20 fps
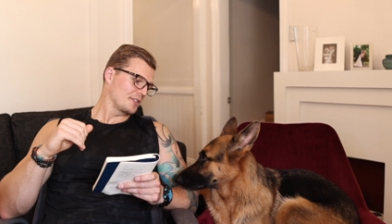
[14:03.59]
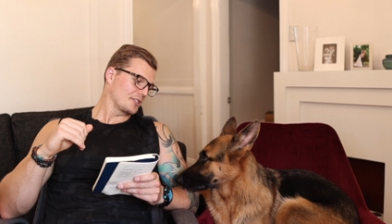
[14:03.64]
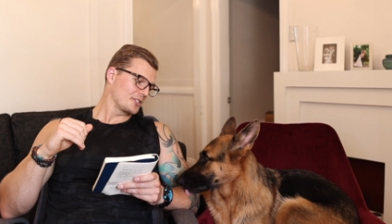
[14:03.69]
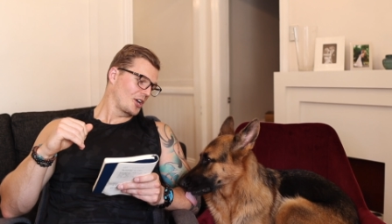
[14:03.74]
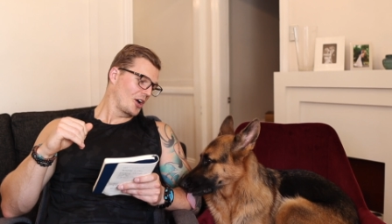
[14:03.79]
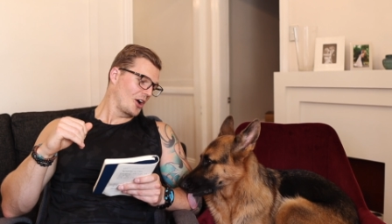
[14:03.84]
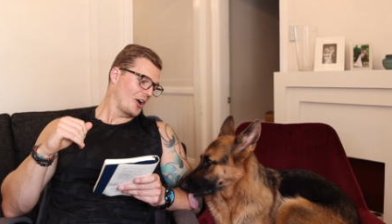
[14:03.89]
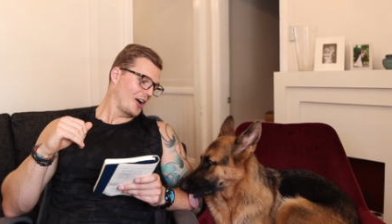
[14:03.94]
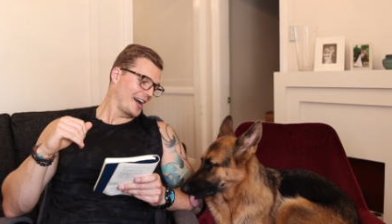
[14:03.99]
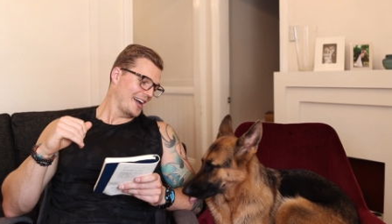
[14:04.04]
the
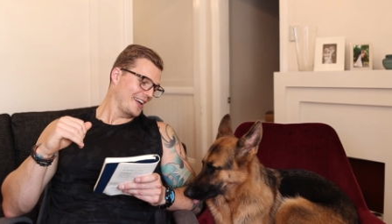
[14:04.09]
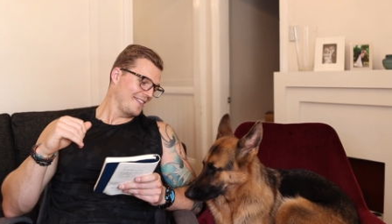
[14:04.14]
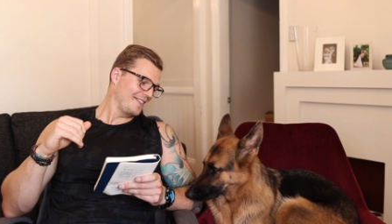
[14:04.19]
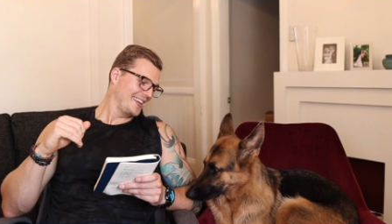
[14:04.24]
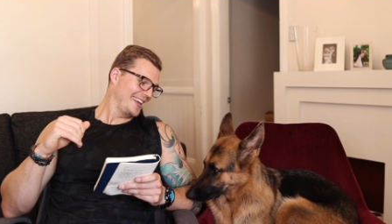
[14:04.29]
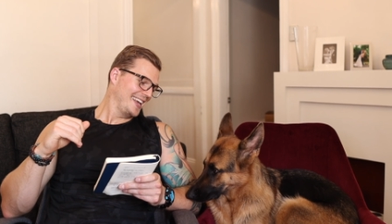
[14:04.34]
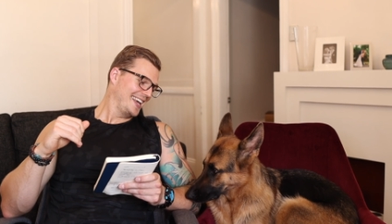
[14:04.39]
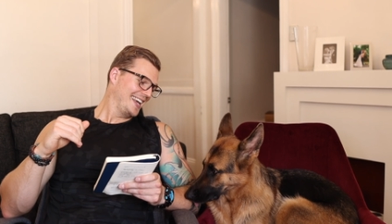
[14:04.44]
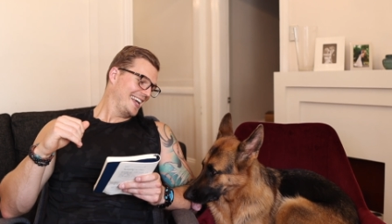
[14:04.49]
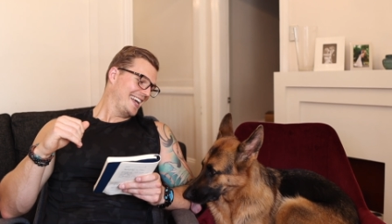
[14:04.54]

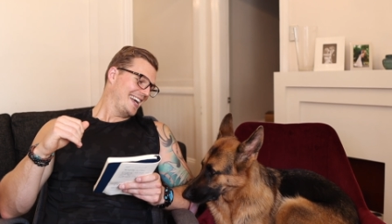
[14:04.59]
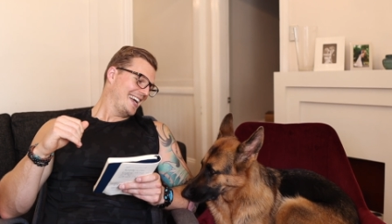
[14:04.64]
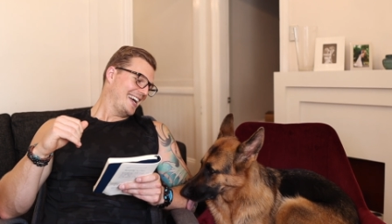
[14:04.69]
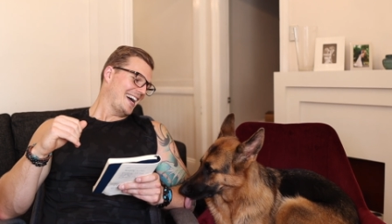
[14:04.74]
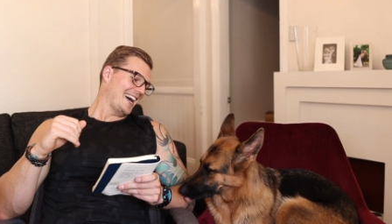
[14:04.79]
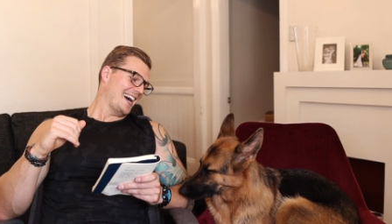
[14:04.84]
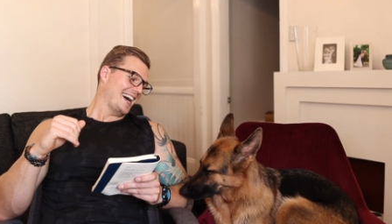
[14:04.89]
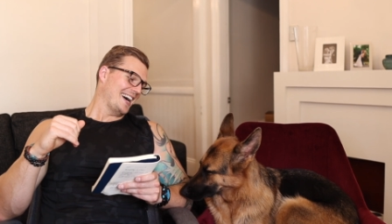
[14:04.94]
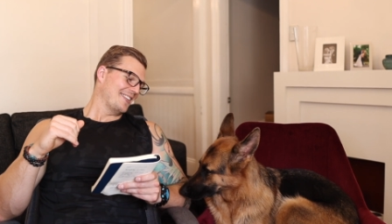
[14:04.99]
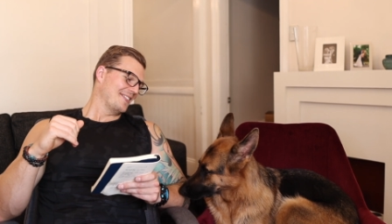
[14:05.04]
time.
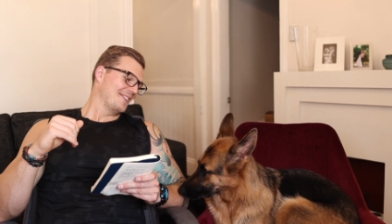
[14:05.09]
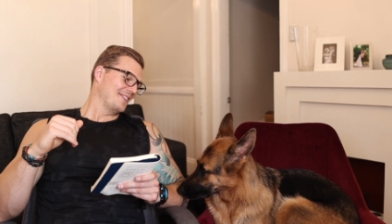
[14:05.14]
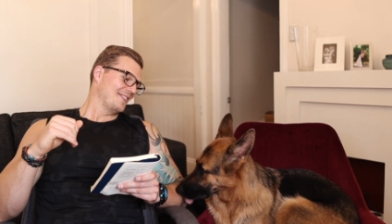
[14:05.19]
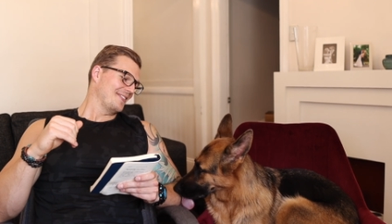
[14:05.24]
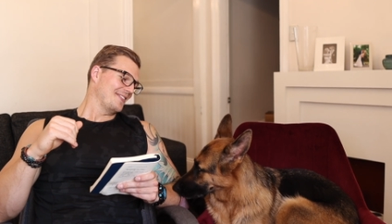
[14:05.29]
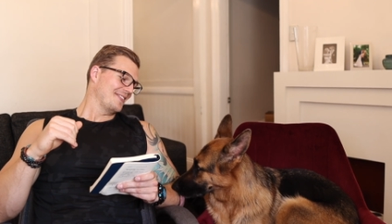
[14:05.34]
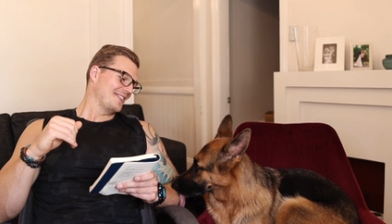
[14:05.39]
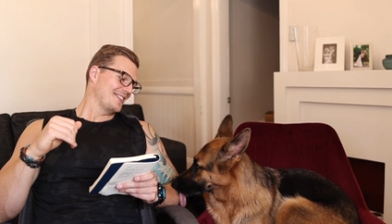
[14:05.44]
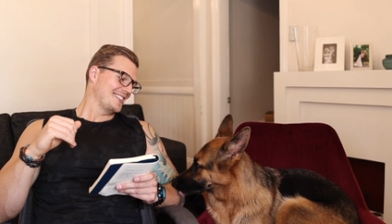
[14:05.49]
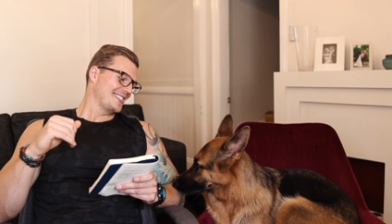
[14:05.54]

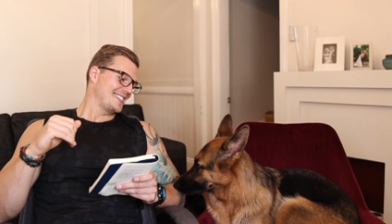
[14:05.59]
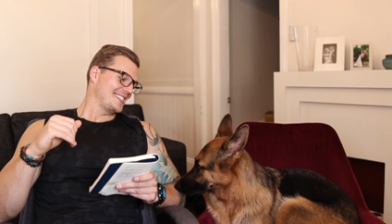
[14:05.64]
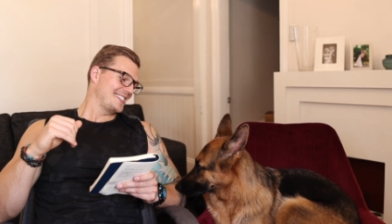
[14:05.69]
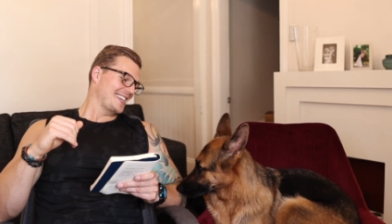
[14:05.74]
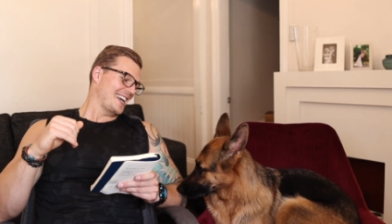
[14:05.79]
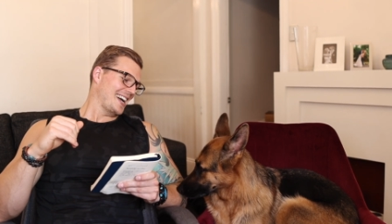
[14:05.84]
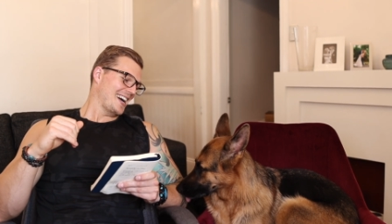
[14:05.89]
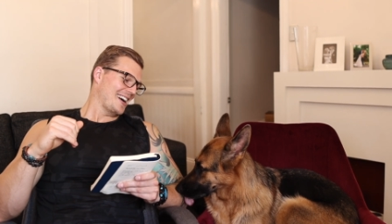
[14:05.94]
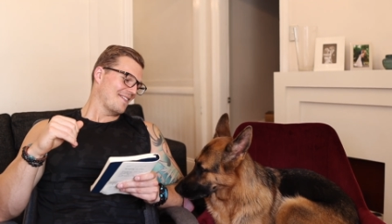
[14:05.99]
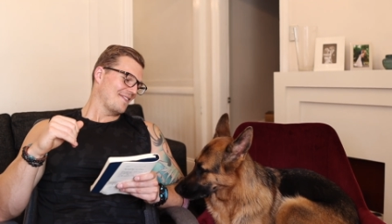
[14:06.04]

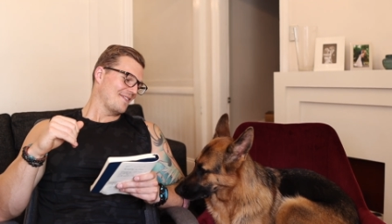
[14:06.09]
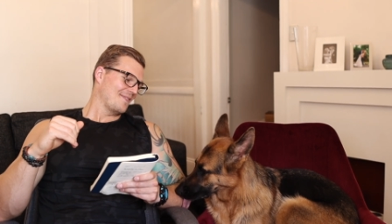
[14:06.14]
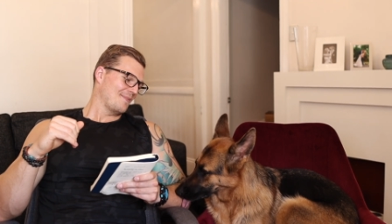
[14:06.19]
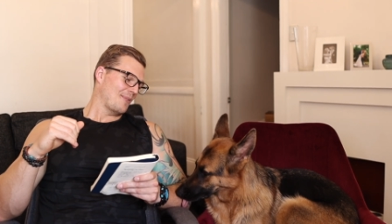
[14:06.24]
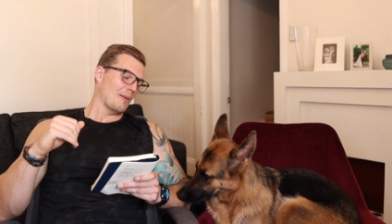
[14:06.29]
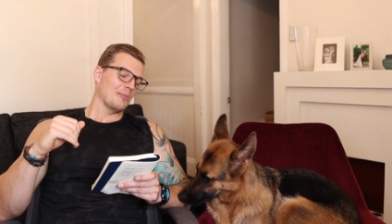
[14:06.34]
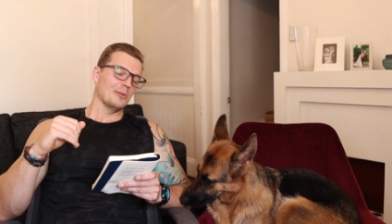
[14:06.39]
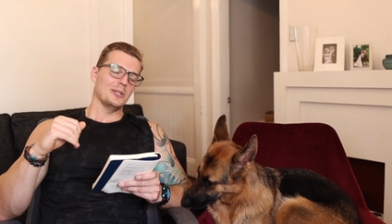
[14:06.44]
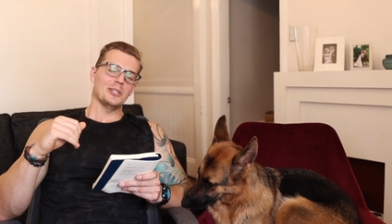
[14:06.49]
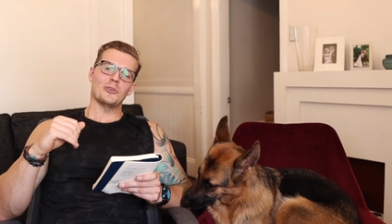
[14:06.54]
Some
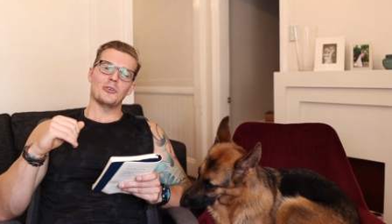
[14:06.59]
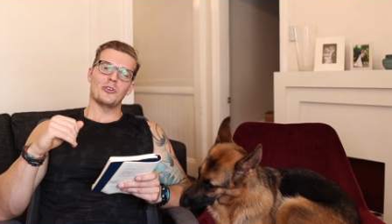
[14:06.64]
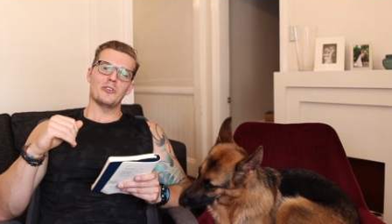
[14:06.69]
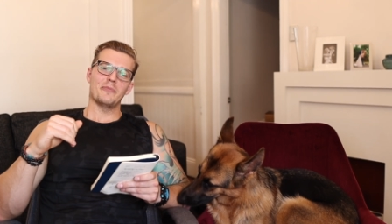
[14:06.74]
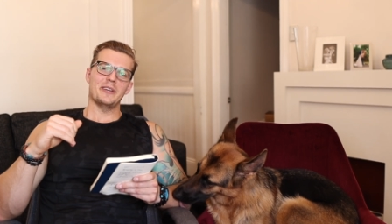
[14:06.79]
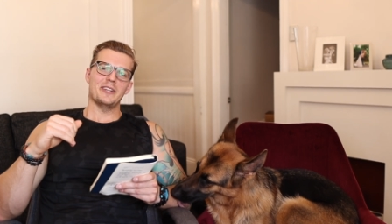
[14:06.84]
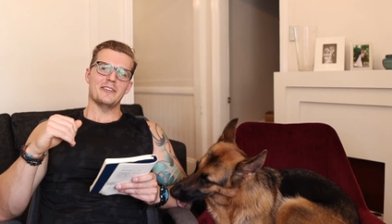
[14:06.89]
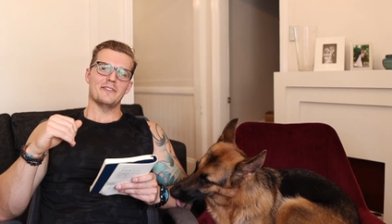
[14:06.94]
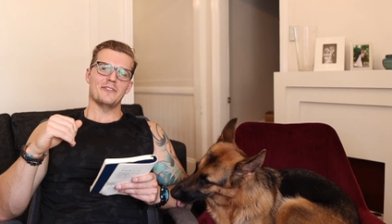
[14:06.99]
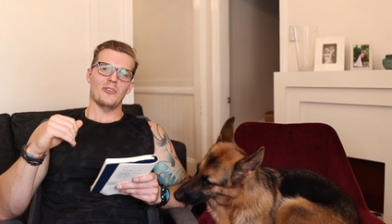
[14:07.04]
probably could have
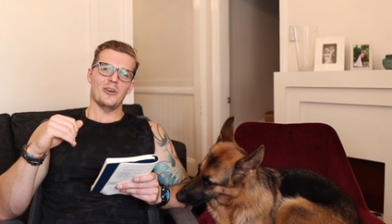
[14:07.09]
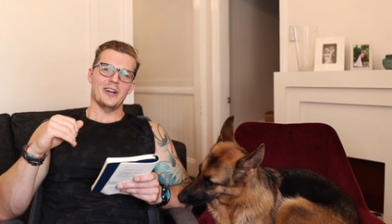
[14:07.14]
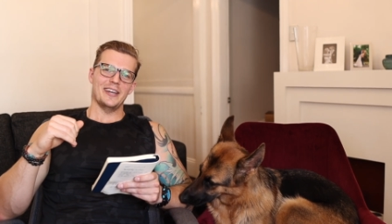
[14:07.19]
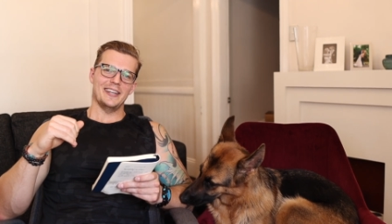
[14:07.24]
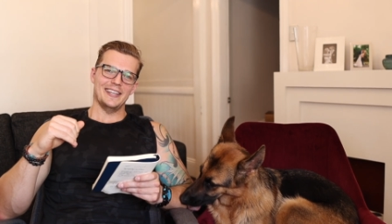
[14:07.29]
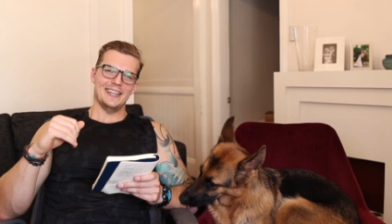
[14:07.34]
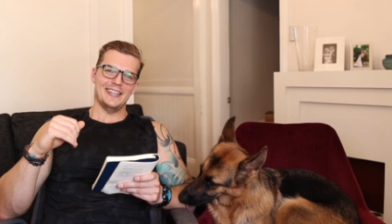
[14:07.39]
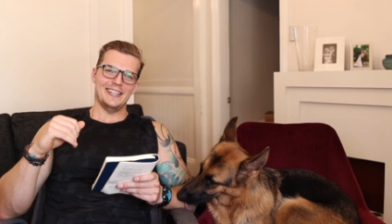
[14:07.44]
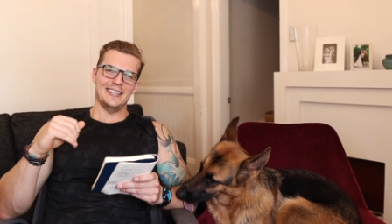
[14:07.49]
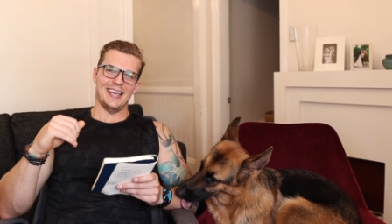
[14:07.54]
been
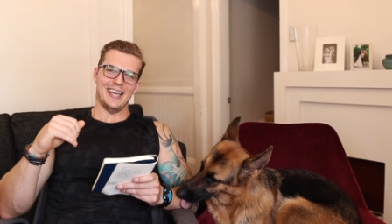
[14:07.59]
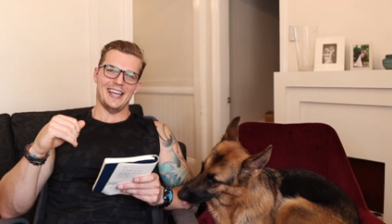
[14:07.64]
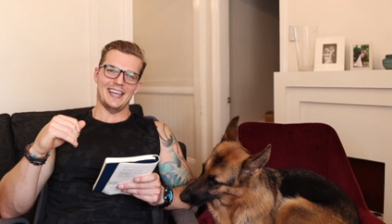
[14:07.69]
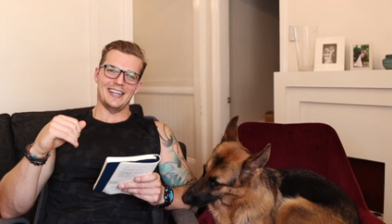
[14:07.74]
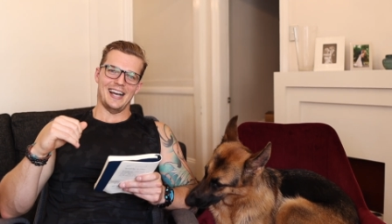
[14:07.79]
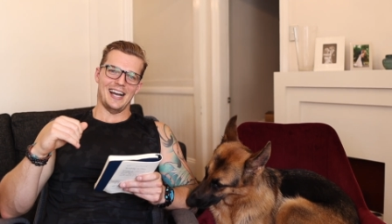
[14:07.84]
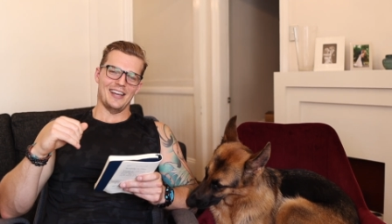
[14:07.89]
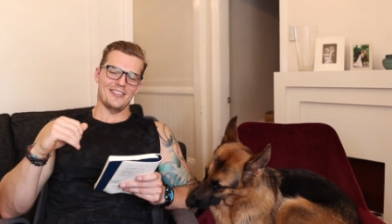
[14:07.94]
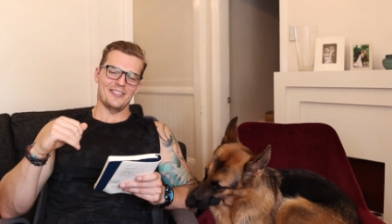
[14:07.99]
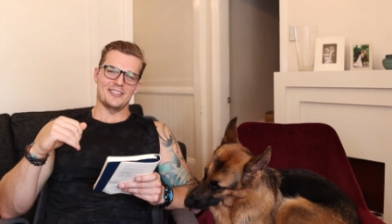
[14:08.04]
avoided
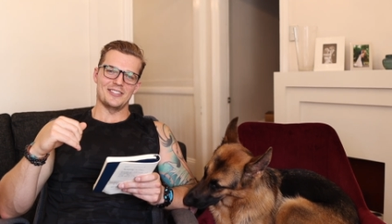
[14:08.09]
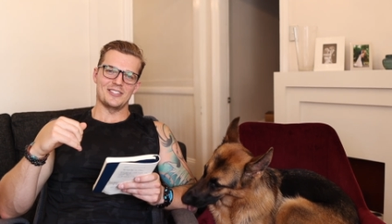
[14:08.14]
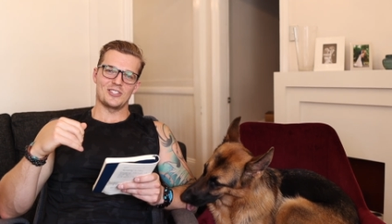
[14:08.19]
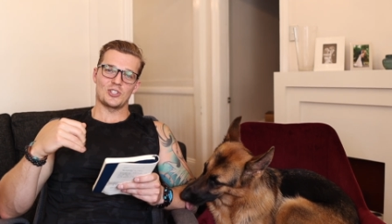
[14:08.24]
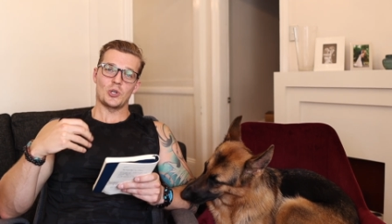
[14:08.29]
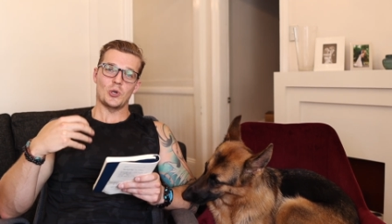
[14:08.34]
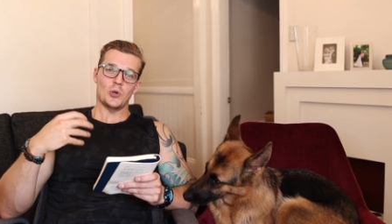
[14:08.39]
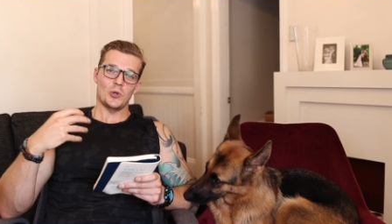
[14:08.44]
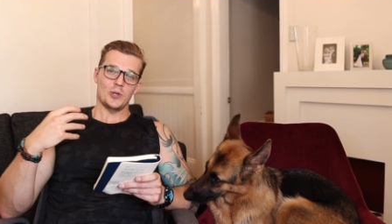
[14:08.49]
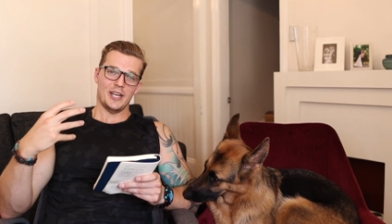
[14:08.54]
and others
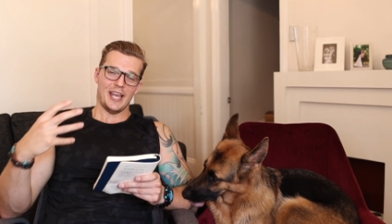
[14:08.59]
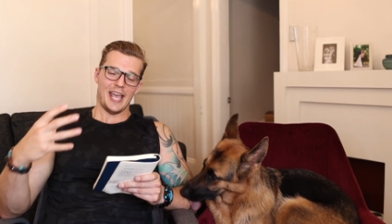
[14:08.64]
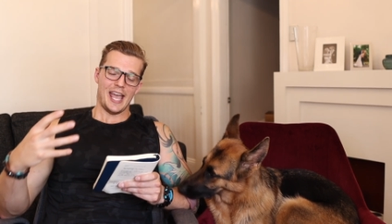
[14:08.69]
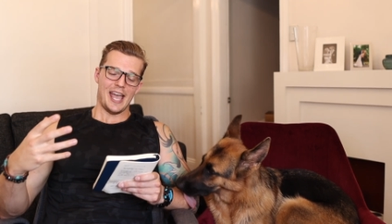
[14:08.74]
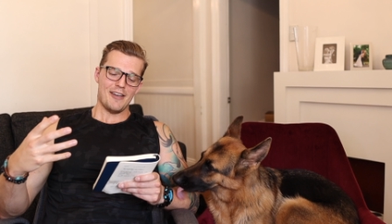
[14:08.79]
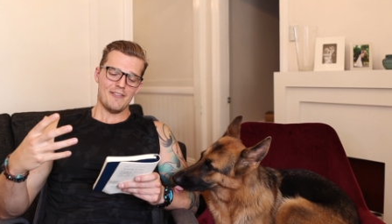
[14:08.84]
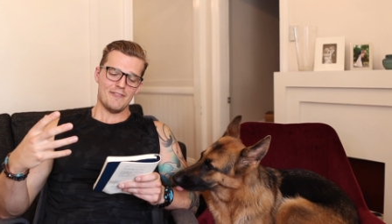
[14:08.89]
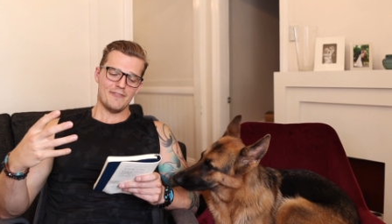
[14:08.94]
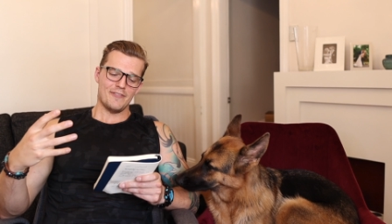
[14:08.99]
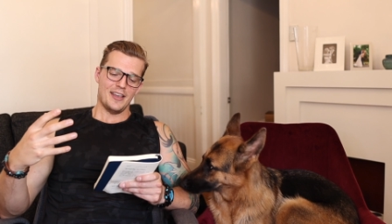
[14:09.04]
couldn't
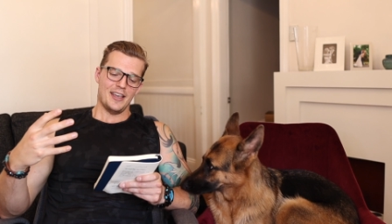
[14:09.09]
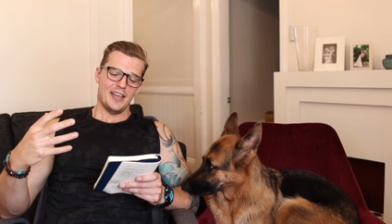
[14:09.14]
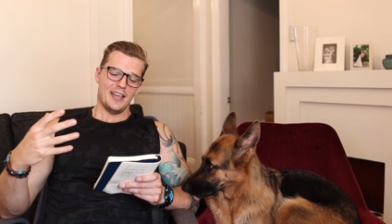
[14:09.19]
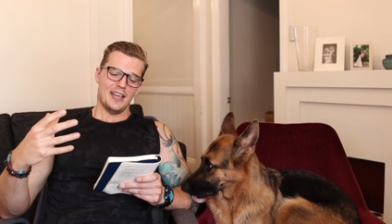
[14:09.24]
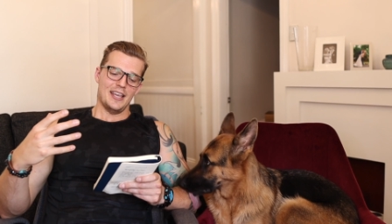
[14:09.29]
have.